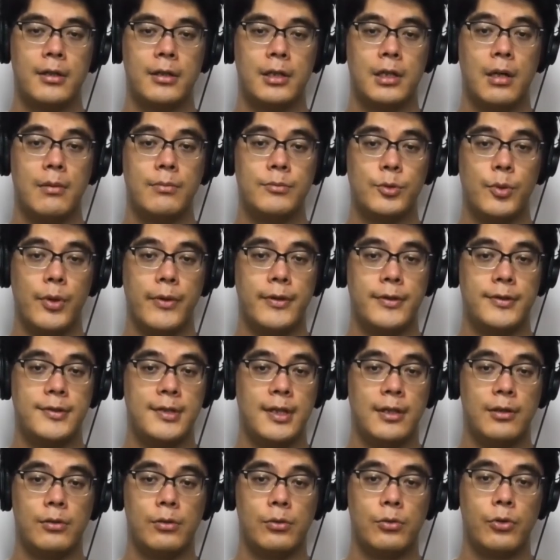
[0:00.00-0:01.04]
comes with
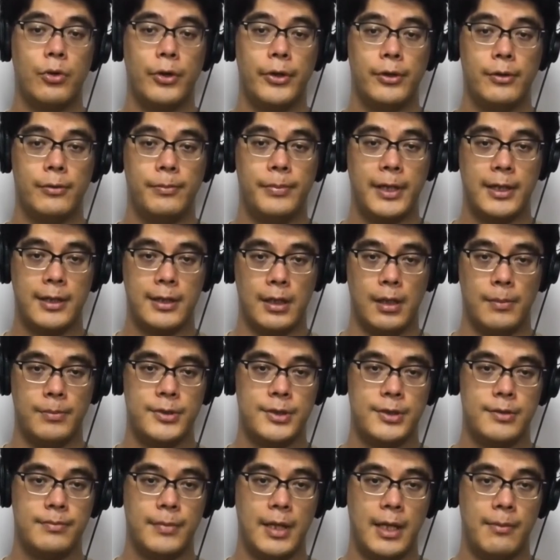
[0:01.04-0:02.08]
single-coil
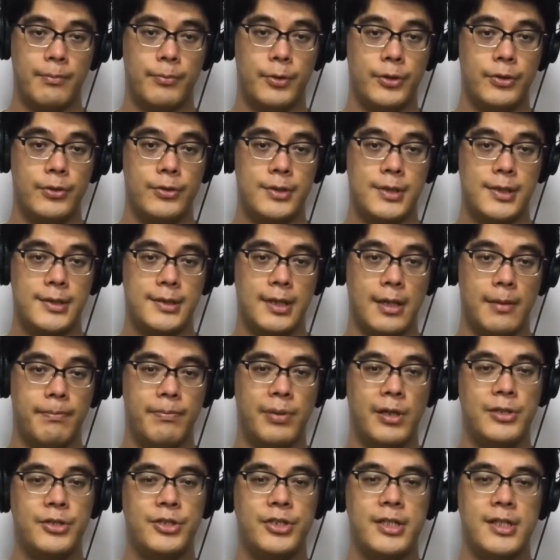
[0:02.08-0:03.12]
pickups and produces a
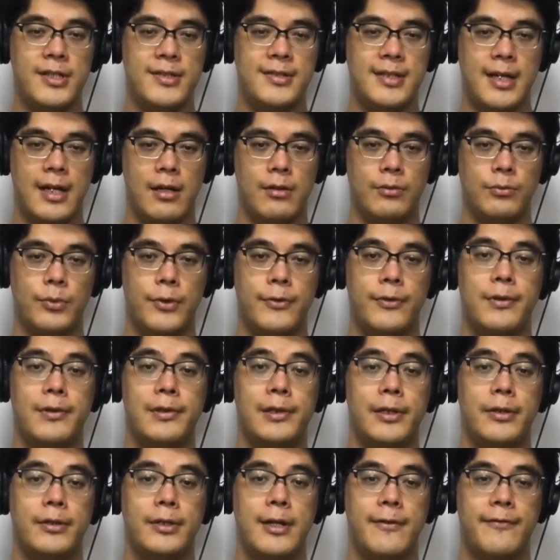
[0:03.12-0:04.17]
punchy sound with
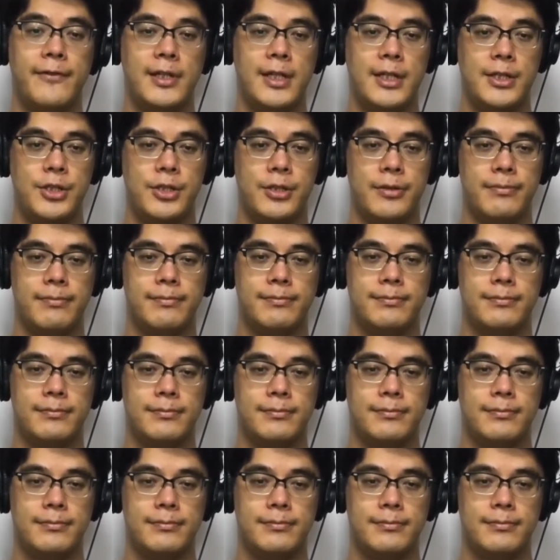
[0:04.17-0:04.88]
clear definition.